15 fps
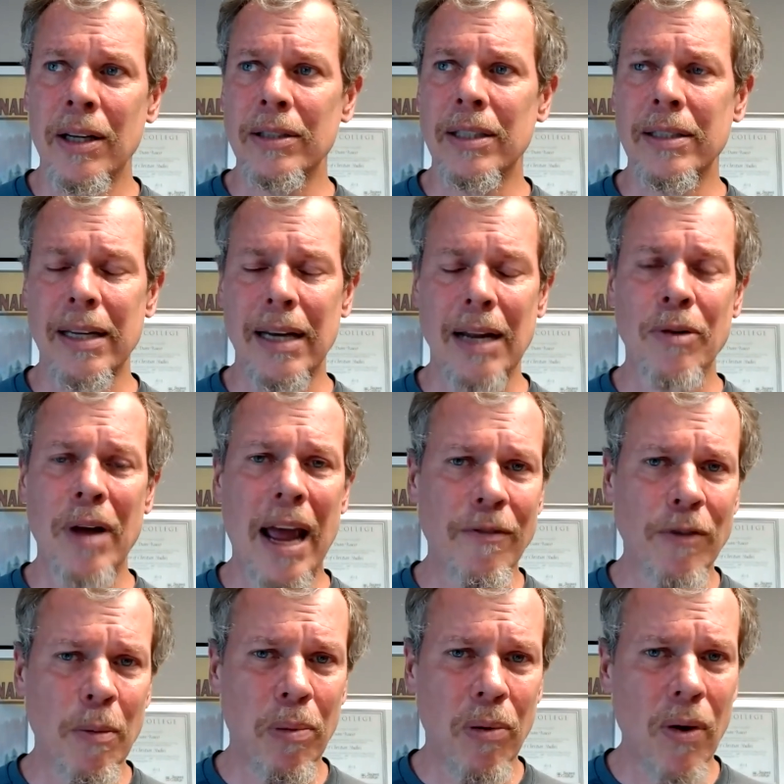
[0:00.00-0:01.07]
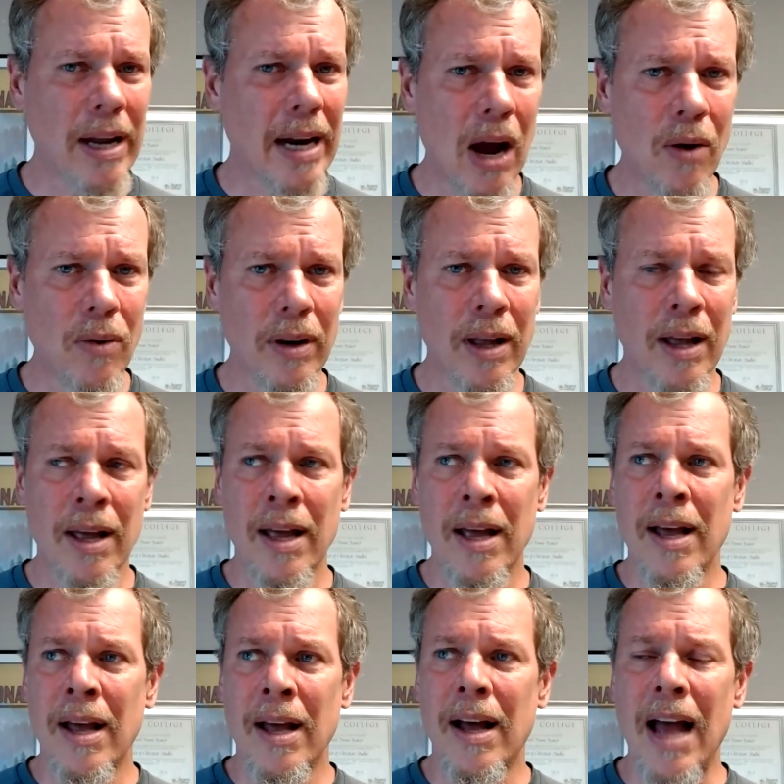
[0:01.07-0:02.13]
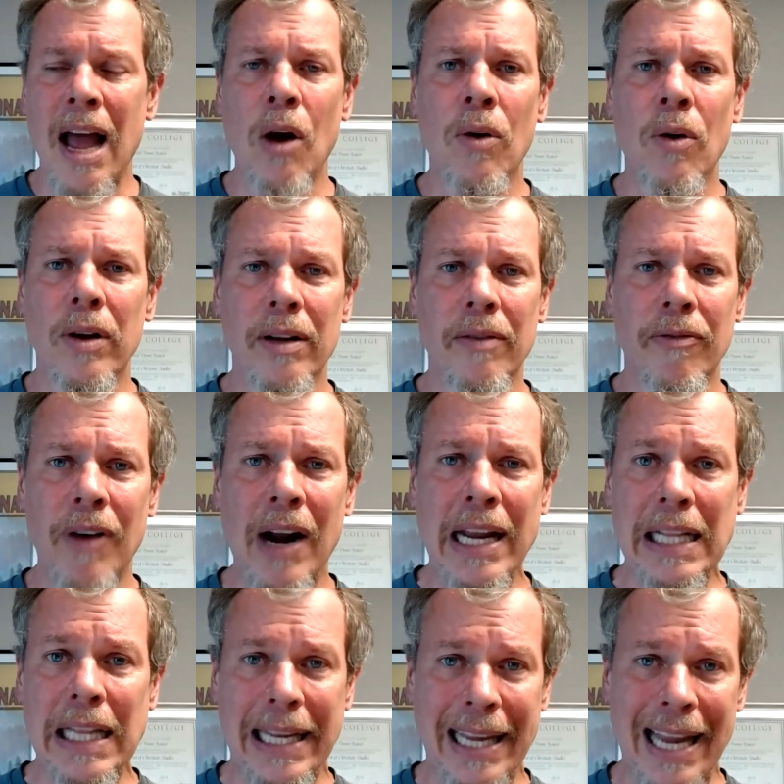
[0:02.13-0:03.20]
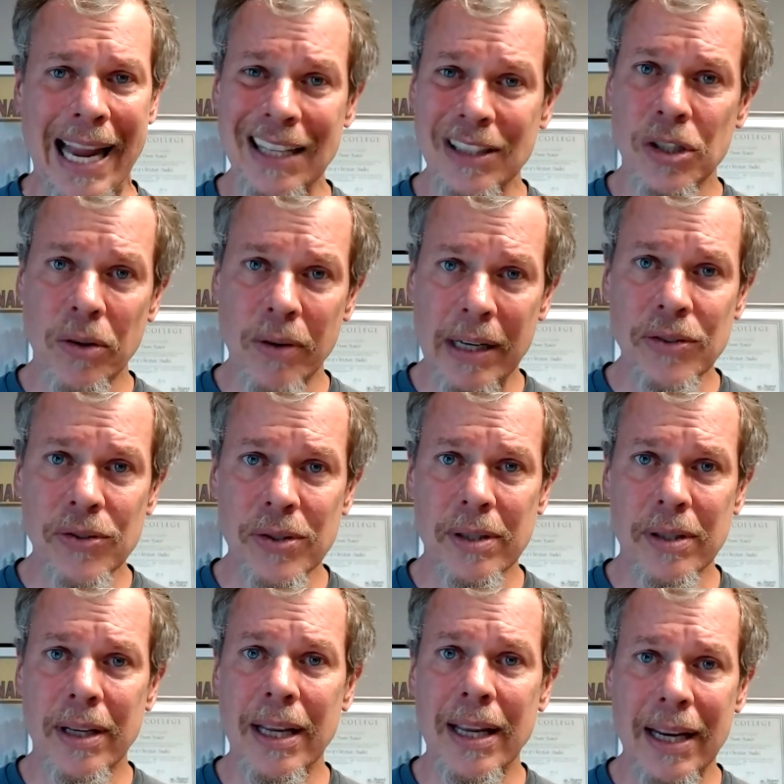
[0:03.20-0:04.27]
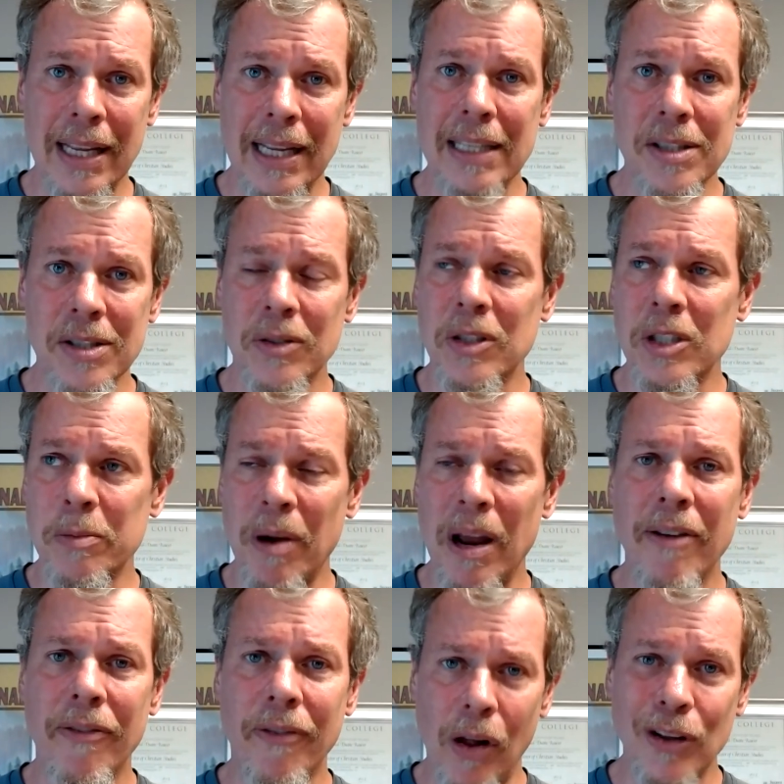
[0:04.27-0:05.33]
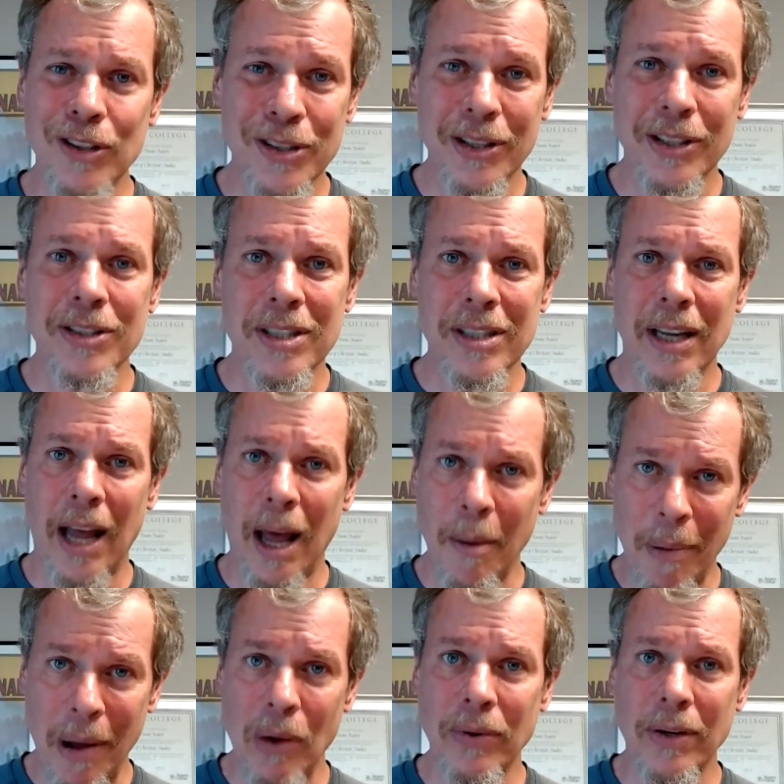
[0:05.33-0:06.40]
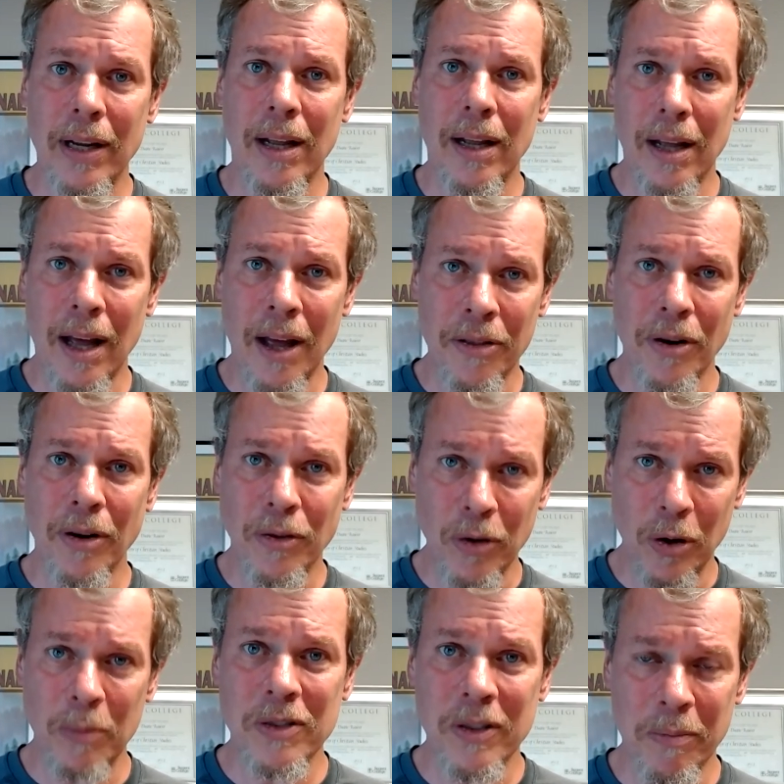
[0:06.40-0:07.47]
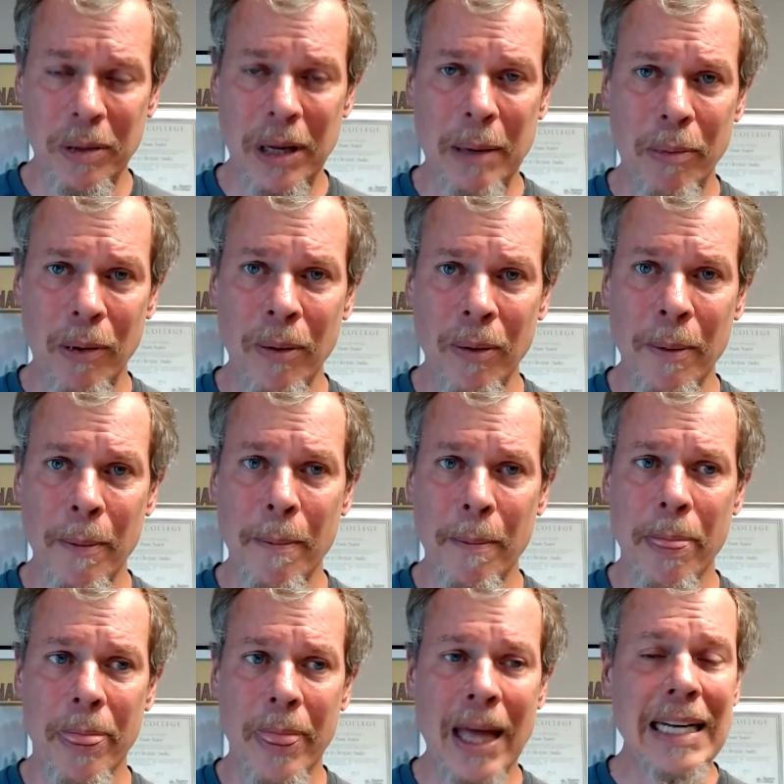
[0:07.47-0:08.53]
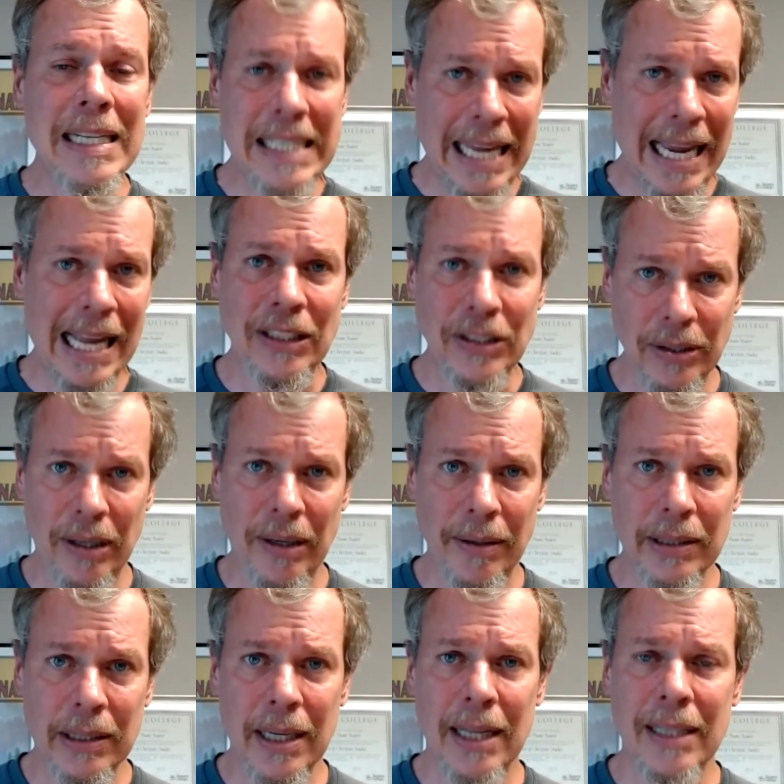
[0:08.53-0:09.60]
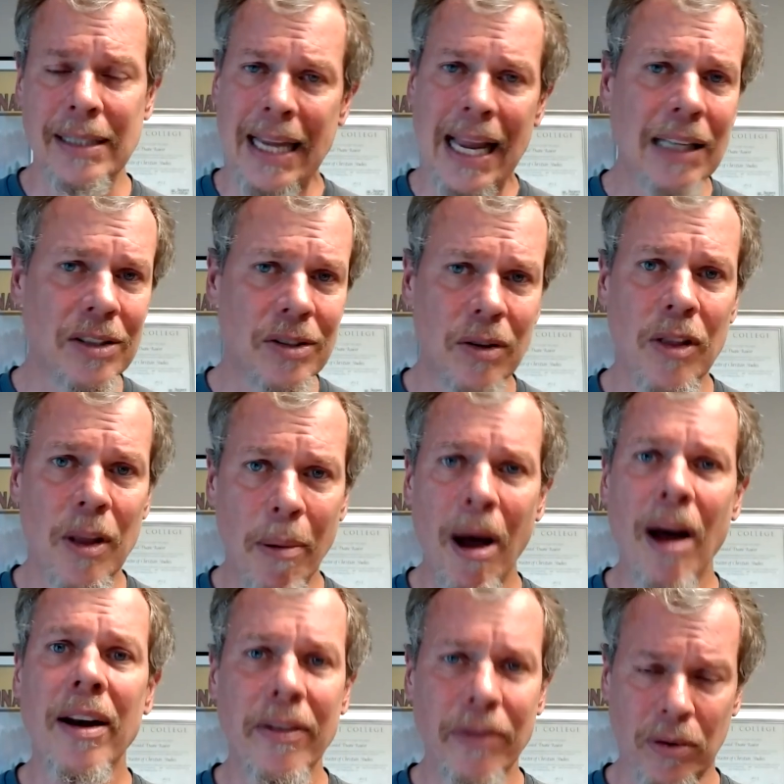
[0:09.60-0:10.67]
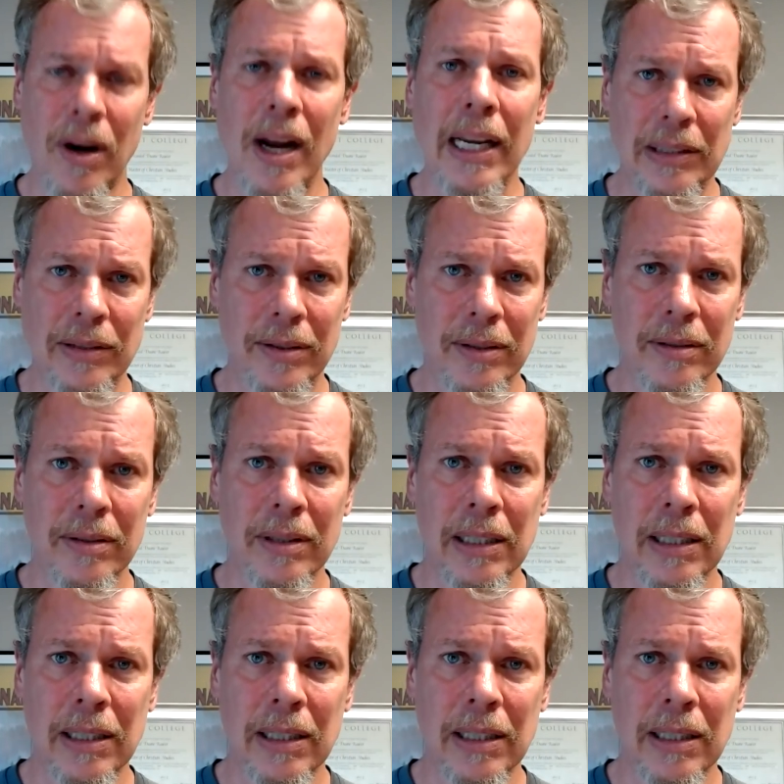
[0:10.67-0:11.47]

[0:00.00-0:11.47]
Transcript: Does that do I have to point out how frankly cancerous it is to spread falsehoods about other groups of people, that is cancer. It's cancer on the body of Christ